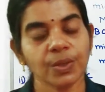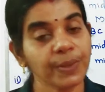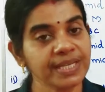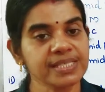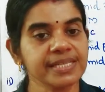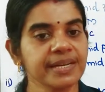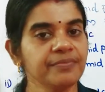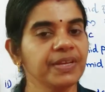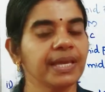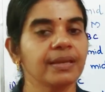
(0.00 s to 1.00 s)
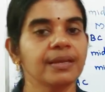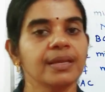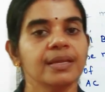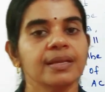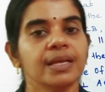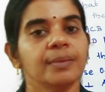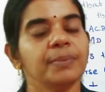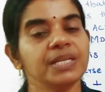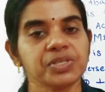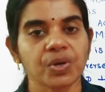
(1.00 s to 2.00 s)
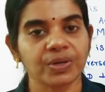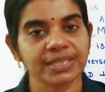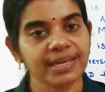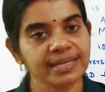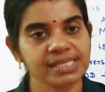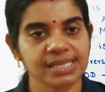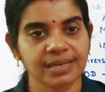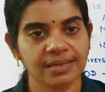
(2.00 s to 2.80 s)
Okay children, we can meet on the next